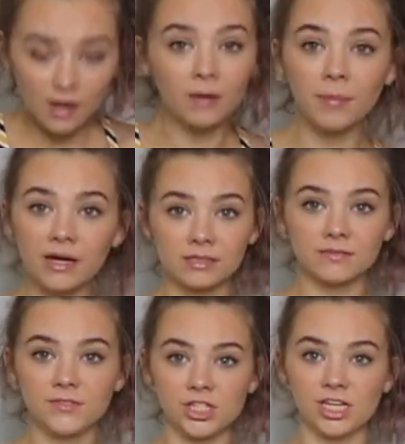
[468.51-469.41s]
a pair
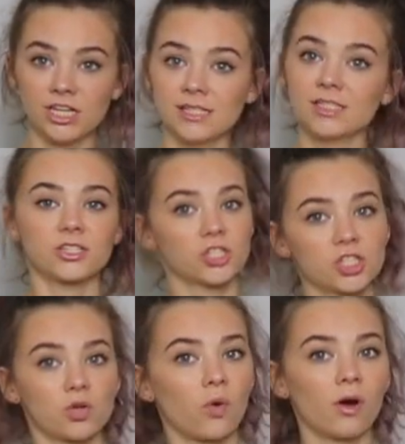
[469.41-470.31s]
of jeans or
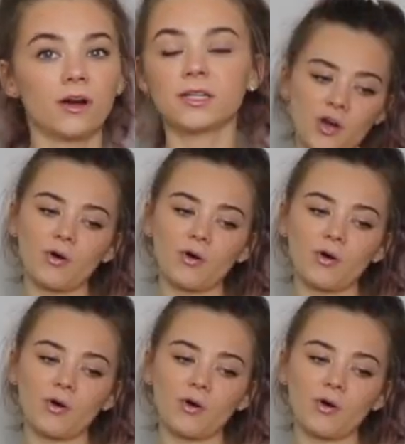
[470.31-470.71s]
shorts.